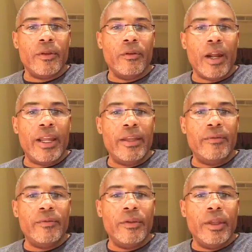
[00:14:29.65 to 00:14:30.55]
Right.
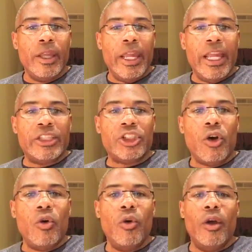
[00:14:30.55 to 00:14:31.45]
And
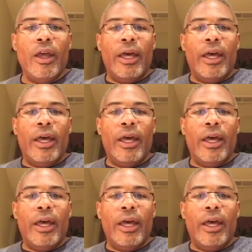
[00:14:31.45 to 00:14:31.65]
so,